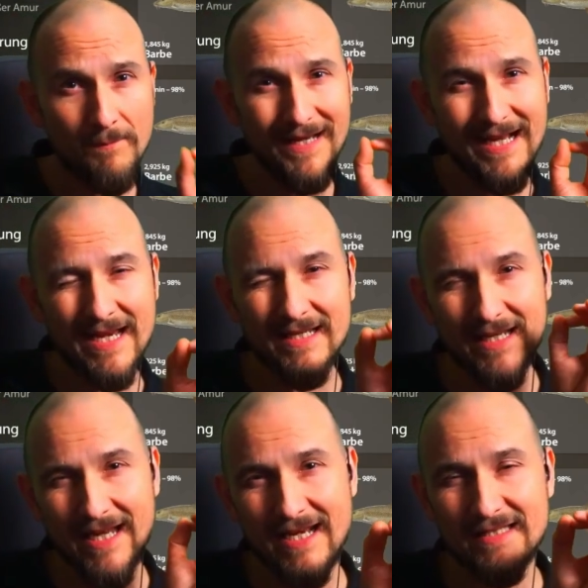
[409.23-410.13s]
You can
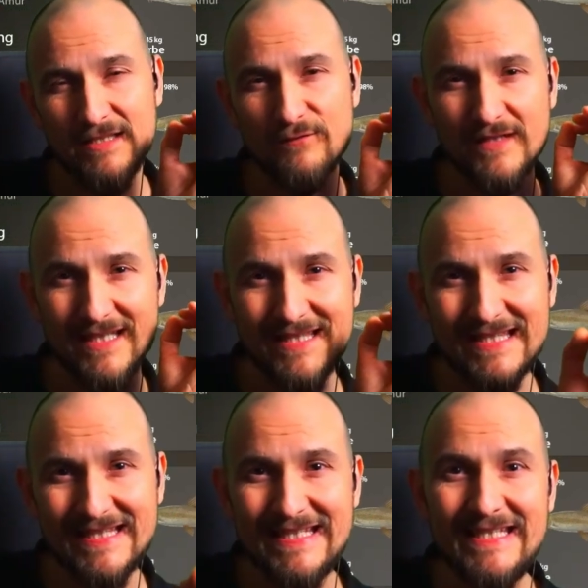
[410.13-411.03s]
go relatively
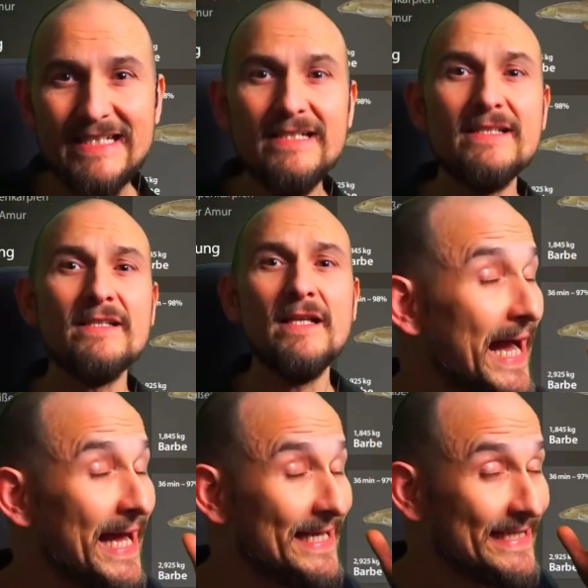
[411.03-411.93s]
targeted on
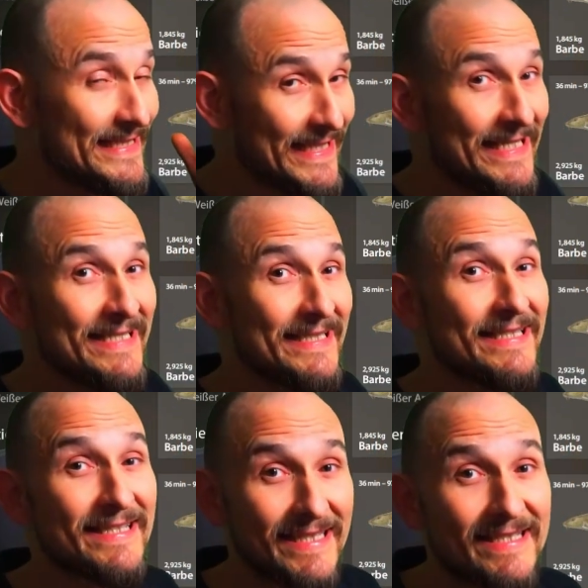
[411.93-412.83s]
this one fish
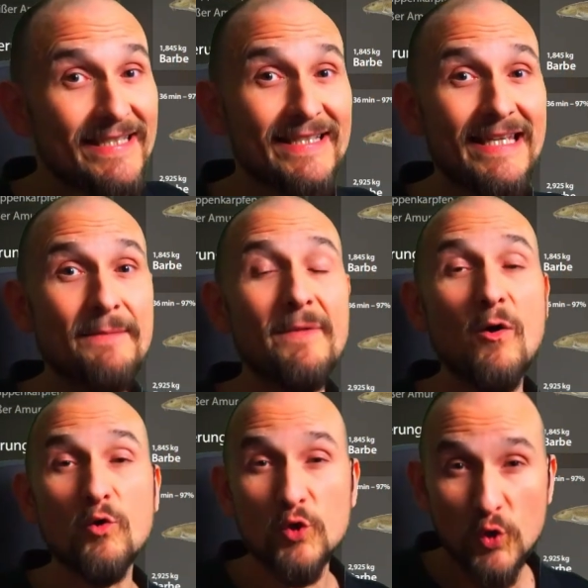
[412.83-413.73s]
because on these
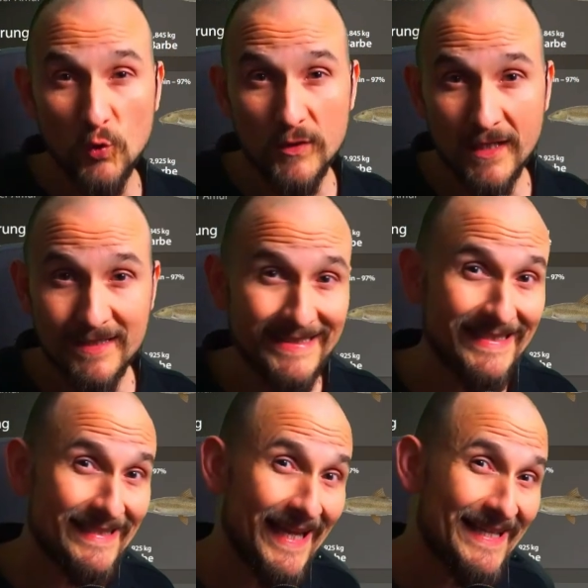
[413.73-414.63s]
thick larvae,
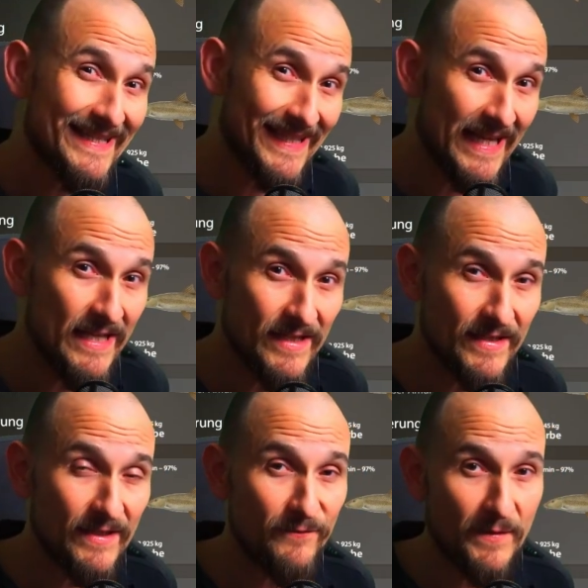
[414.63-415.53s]
hardly any other
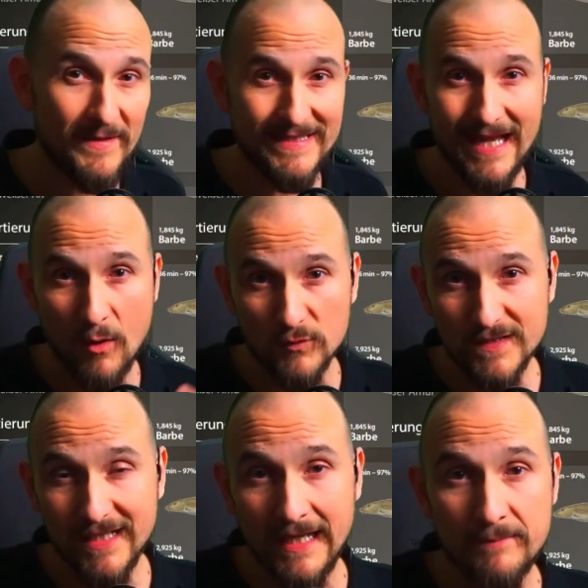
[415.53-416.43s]
fish bites.
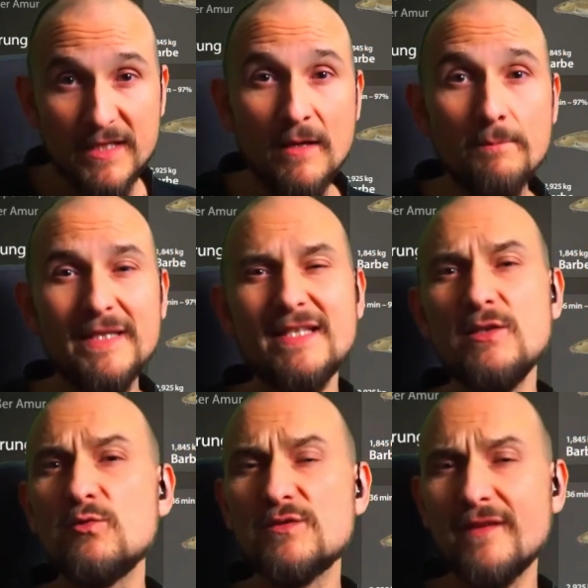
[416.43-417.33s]
That is the huge
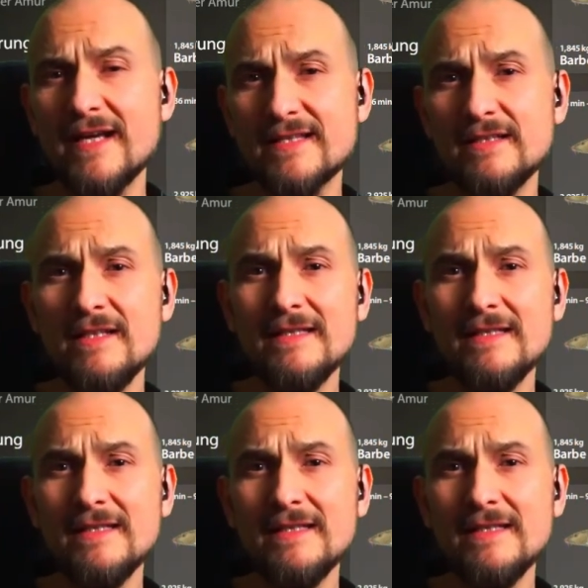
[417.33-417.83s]
advantage.